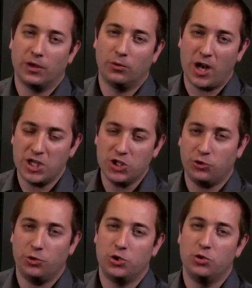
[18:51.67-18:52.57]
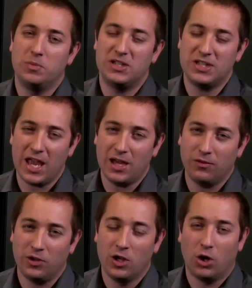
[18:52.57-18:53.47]
register should be
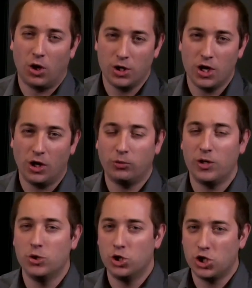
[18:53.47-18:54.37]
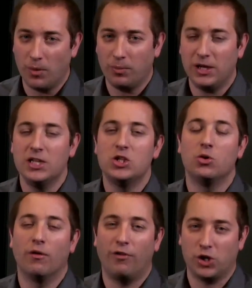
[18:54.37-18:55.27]
saved or not when you jump
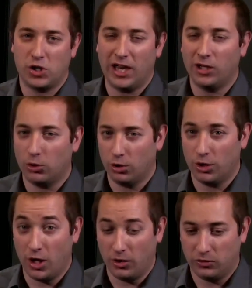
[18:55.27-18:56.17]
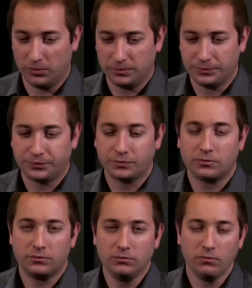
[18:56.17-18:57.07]
into a function handler or not.
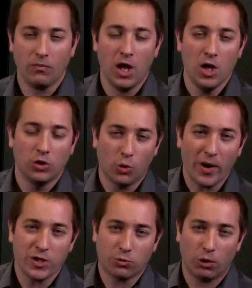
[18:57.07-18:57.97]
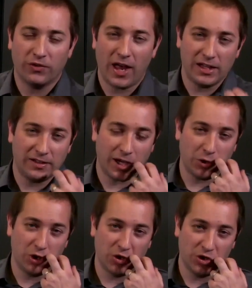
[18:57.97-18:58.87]
The way it works is that it
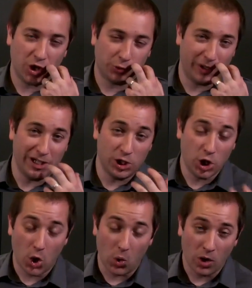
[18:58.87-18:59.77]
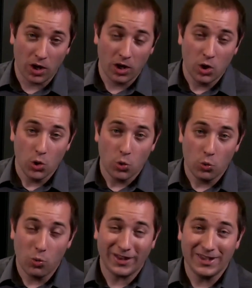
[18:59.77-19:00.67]
actually does not really know
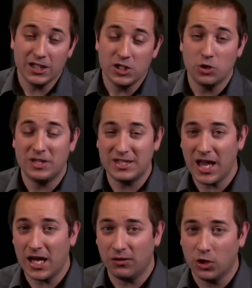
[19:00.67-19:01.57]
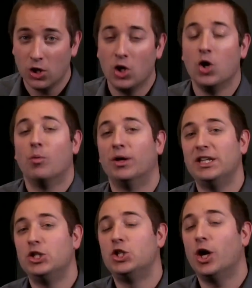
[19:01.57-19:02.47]
what needs to be saved, but it